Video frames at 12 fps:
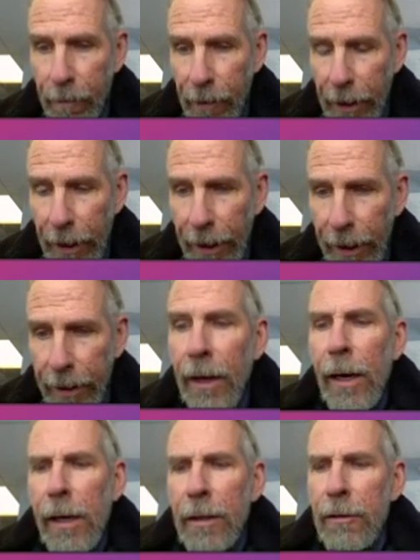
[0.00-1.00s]
Okay,
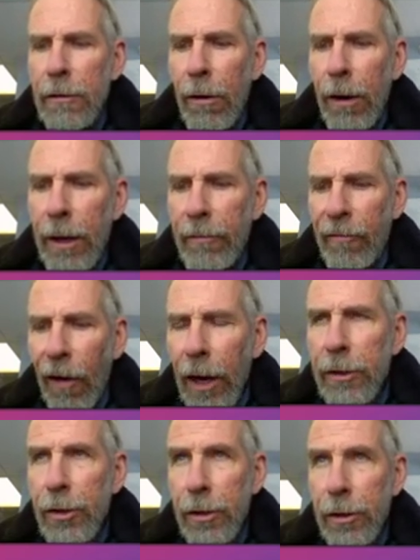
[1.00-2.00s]
so I
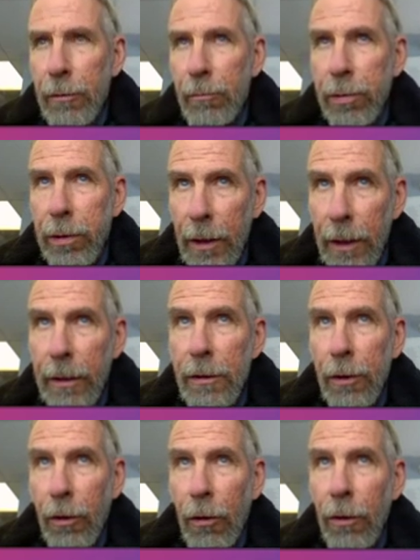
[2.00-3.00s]
advise you to
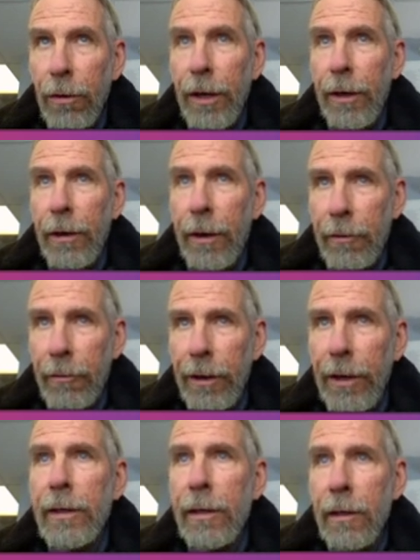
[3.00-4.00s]
please go there and
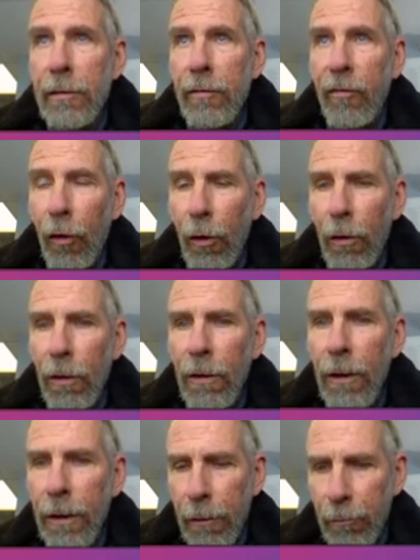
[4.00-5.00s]
read this full,
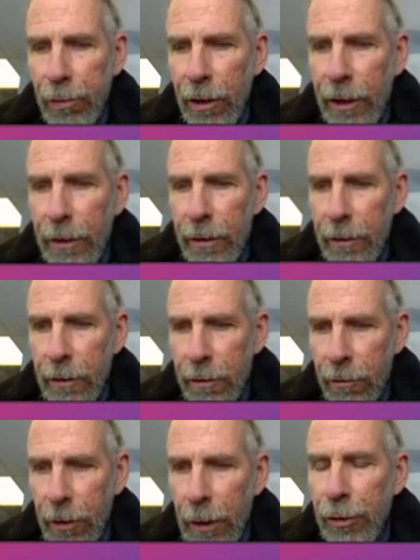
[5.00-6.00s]
complete
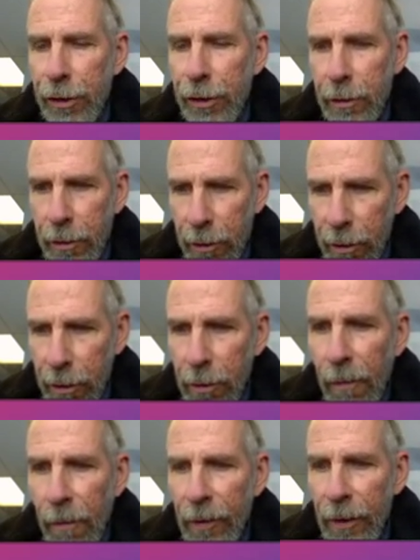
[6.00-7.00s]
description too
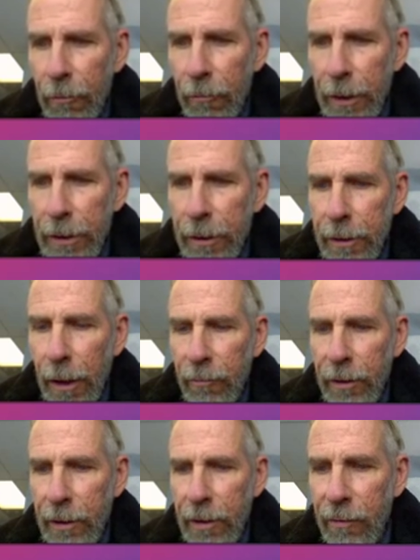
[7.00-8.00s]
when you're done
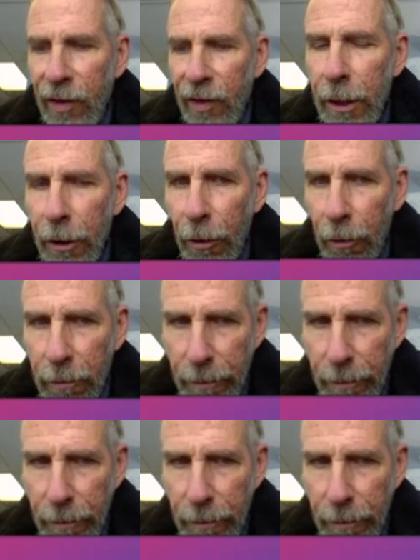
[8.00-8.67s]
with this video.